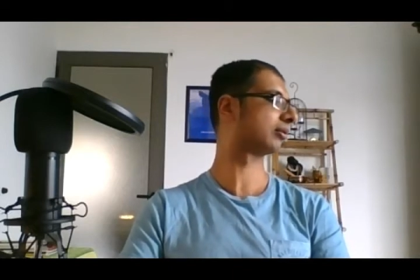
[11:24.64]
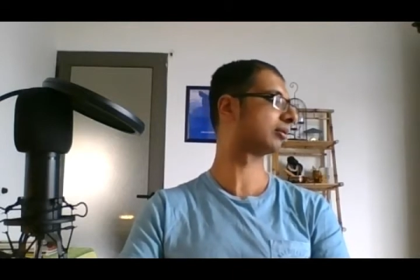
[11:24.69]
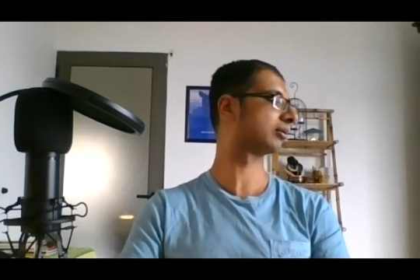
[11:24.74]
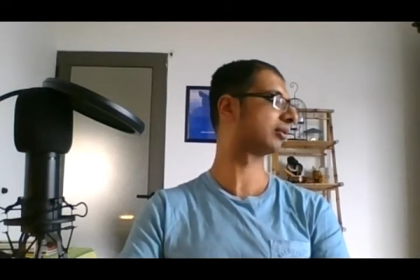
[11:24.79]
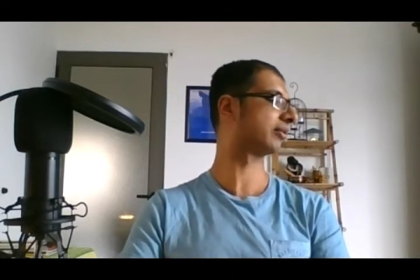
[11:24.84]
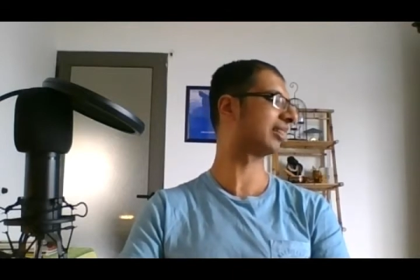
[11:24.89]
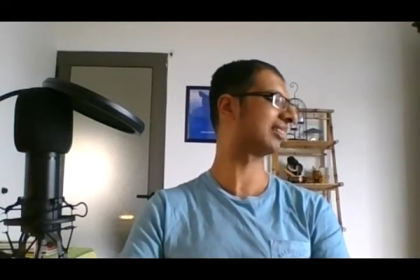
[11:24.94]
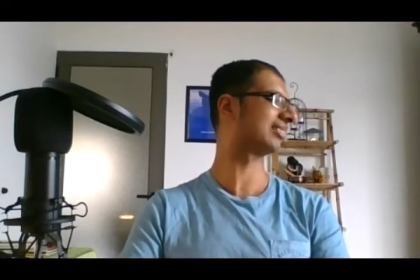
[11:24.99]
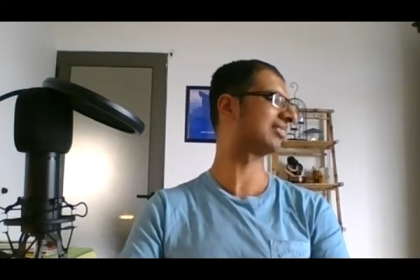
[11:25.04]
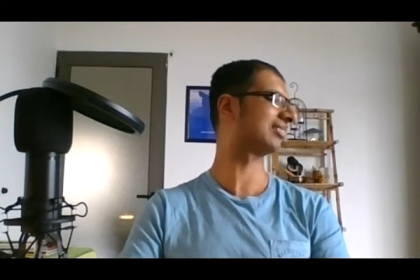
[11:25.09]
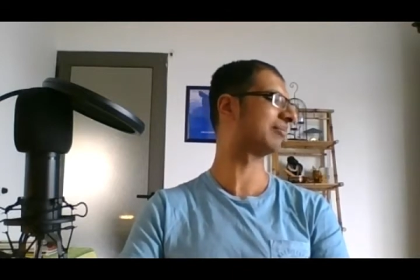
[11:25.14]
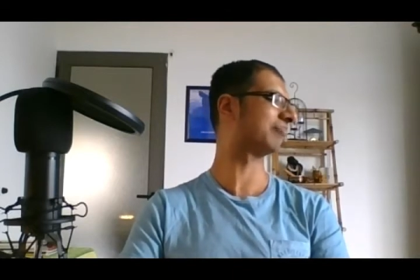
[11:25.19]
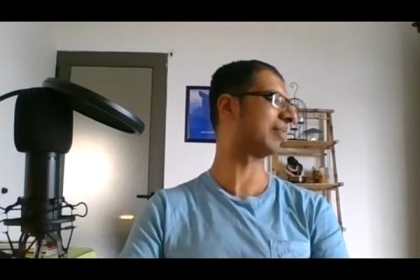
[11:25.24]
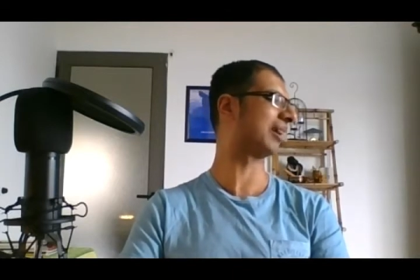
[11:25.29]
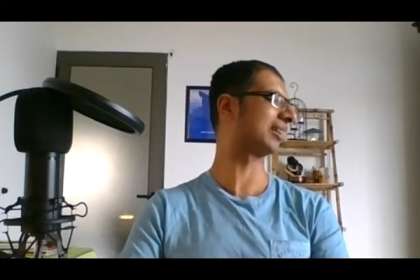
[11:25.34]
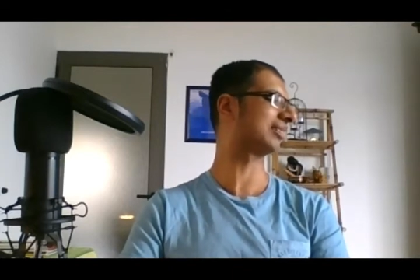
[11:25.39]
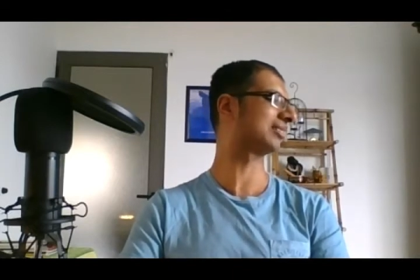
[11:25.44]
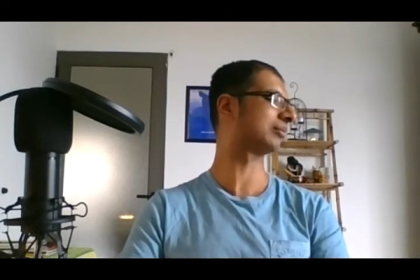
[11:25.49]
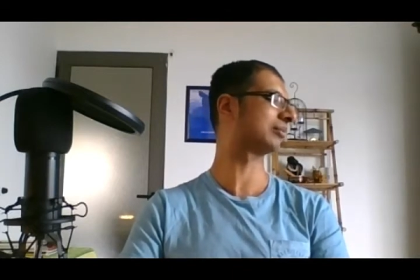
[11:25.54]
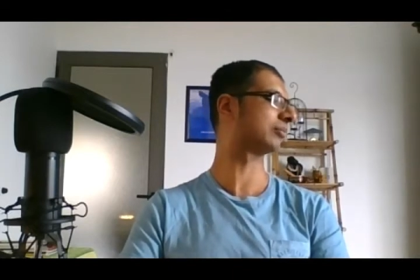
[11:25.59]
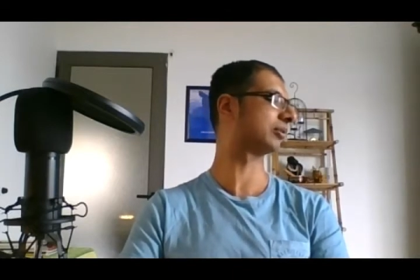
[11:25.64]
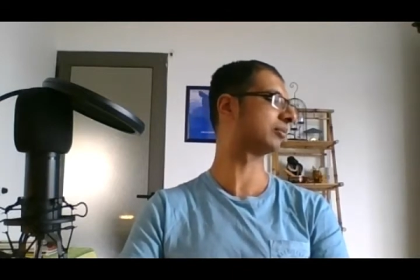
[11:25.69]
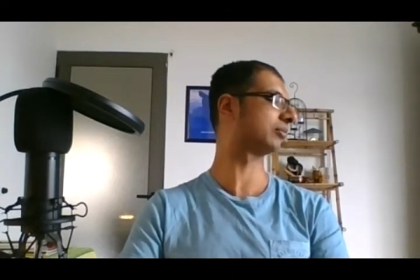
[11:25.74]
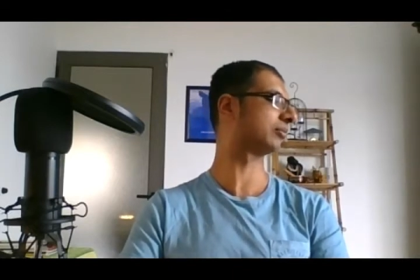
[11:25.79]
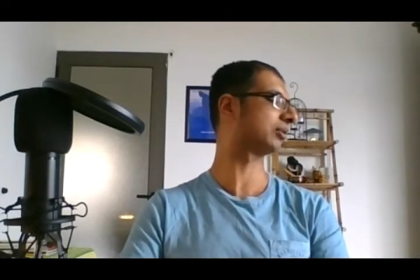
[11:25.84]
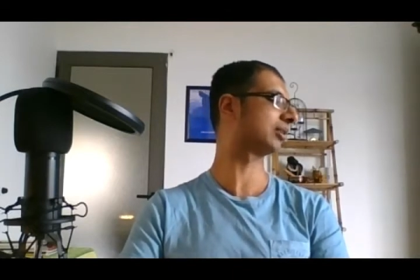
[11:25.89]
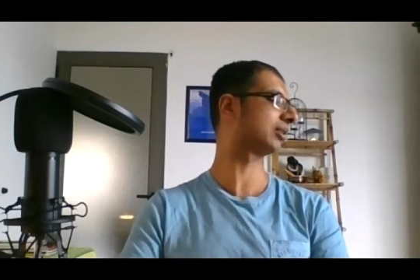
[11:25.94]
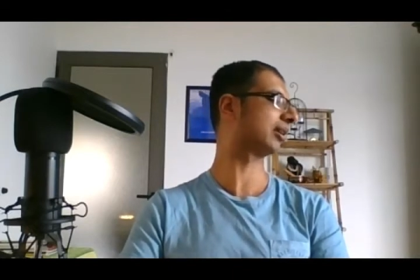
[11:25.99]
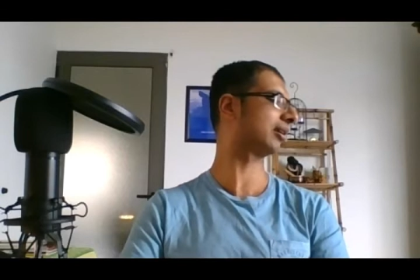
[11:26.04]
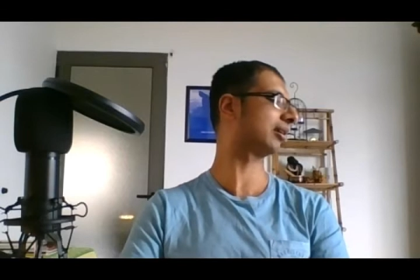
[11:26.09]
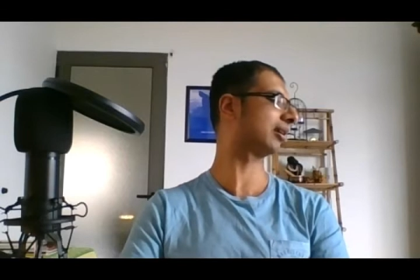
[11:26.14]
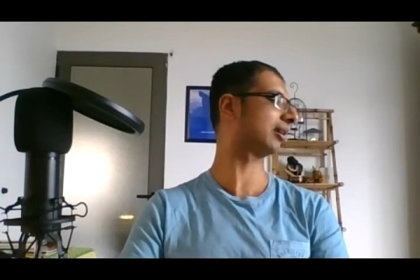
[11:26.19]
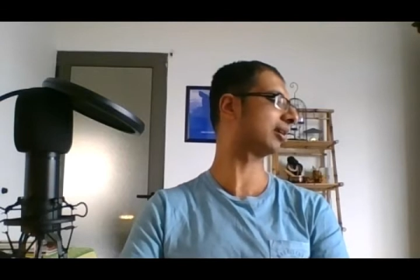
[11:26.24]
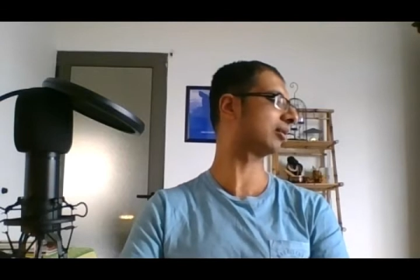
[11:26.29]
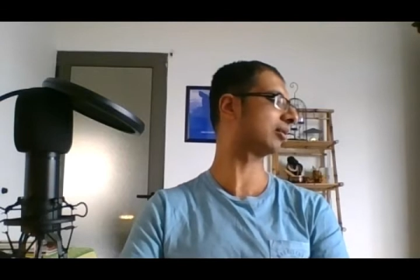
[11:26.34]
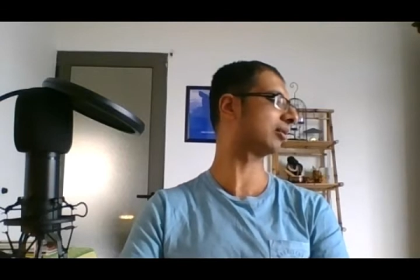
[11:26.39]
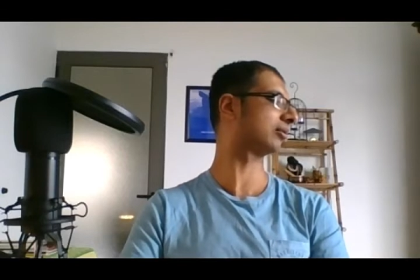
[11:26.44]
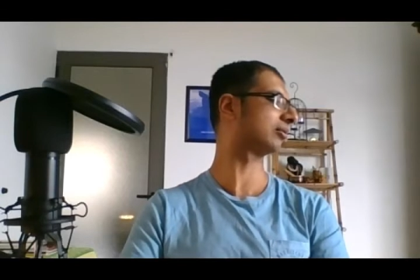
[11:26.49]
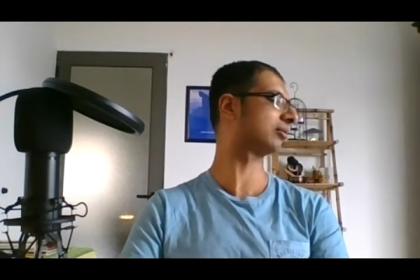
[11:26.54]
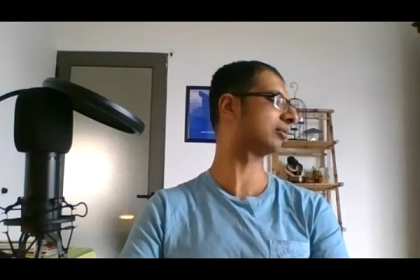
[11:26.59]
That's the maximum. You see, I
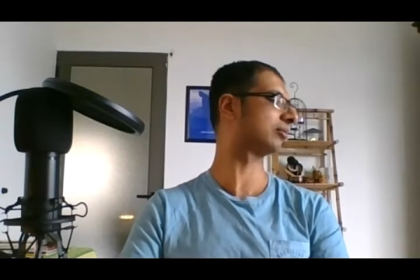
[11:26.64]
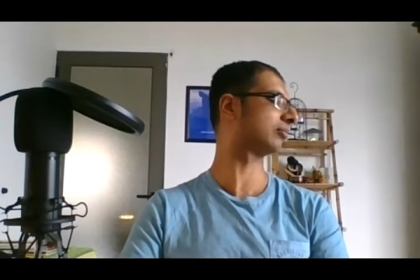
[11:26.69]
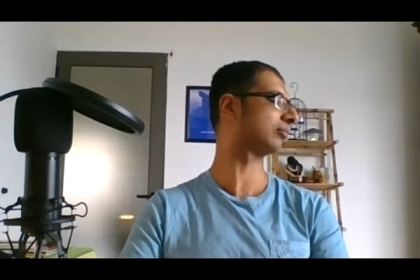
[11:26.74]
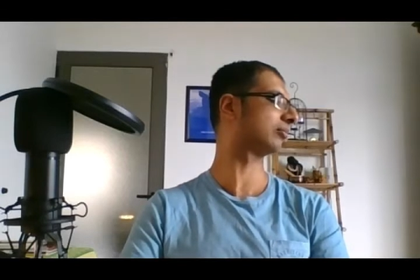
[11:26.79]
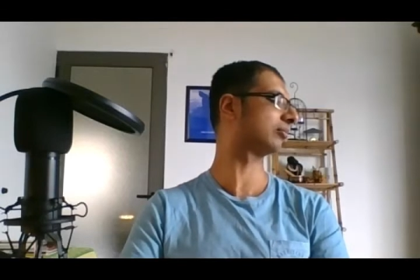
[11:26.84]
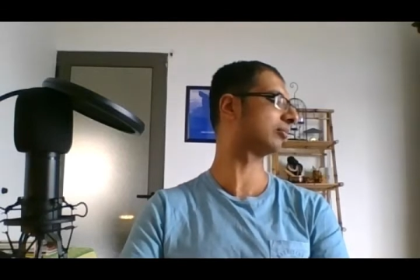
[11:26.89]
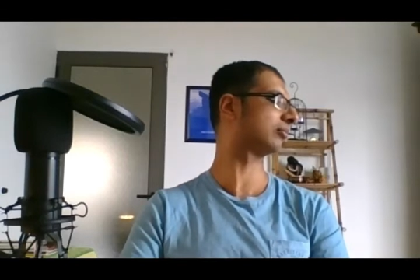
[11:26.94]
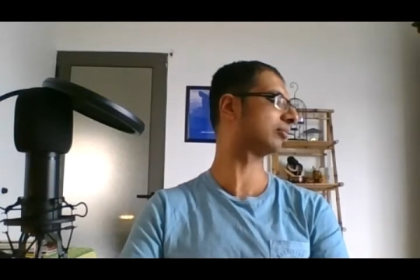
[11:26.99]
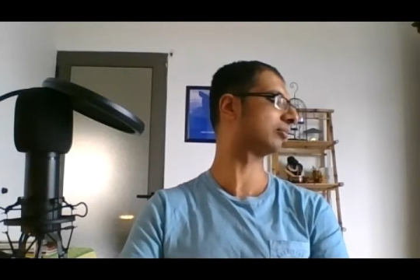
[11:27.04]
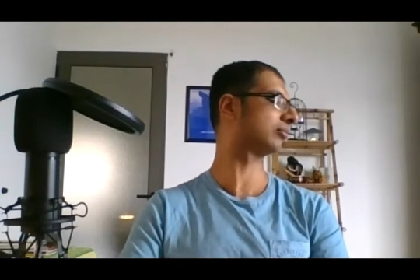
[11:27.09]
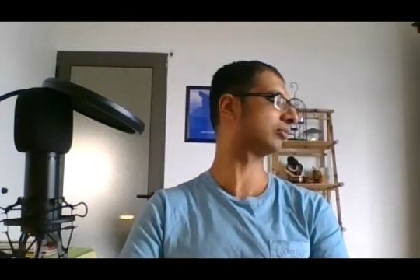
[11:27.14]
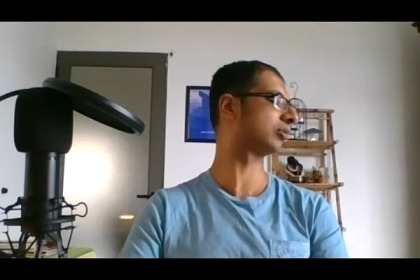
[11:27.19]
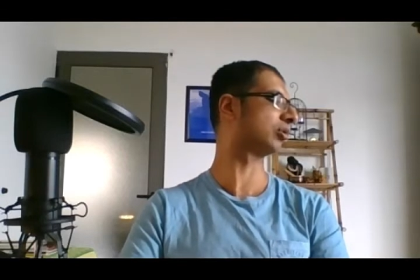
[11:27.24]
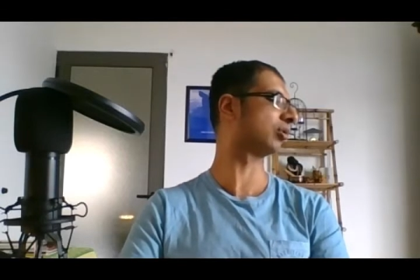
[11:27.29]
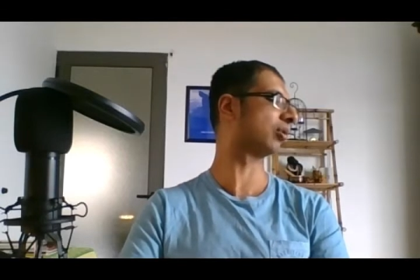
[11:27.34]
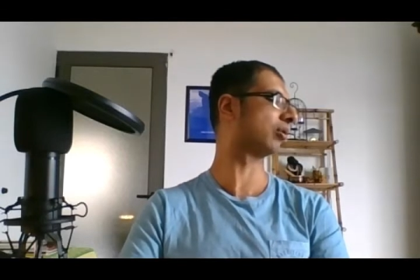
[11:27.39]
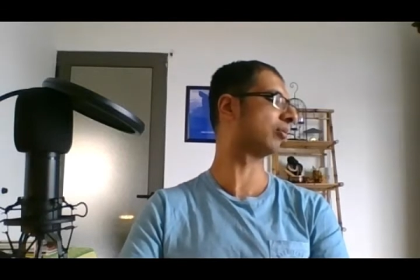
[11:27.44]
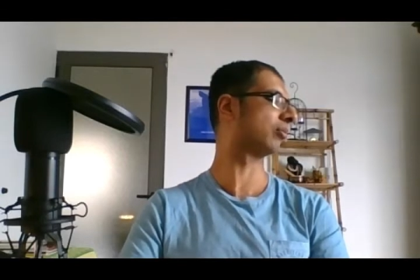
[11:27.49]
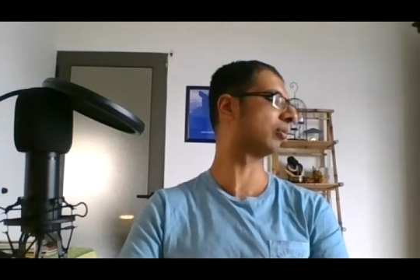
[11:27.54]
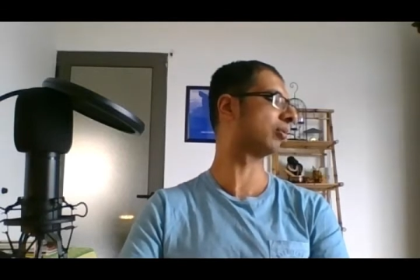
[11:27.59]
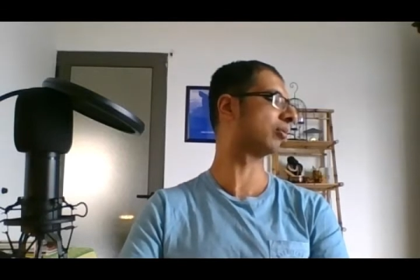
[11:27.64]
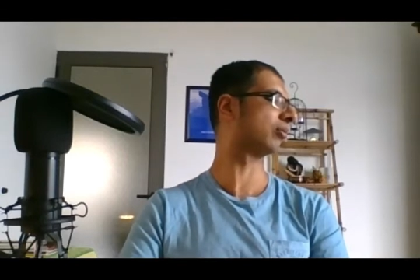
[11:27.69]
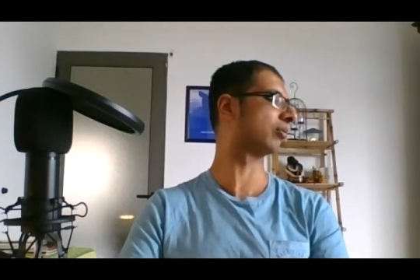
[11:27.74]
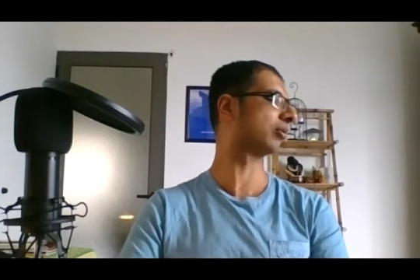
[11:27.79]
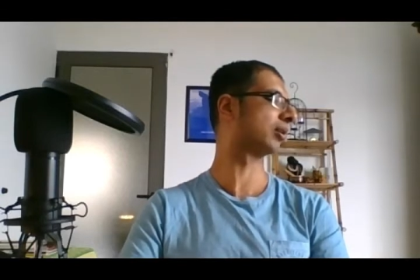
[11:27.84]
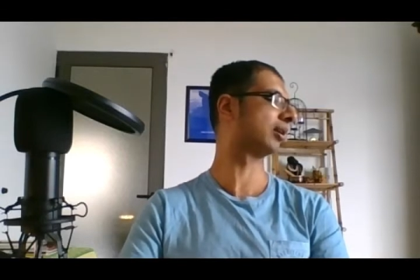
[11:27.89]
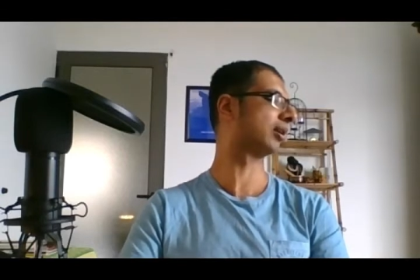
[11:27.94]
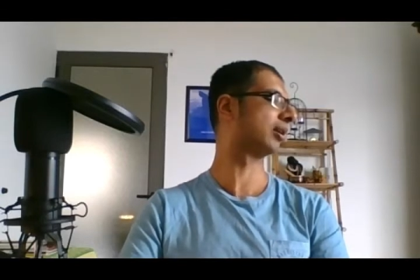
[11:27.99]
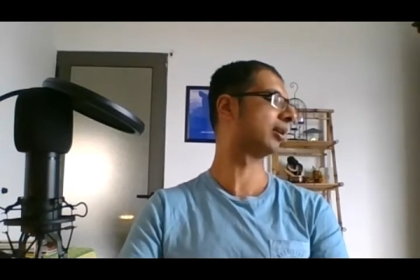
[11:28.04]
can't go more.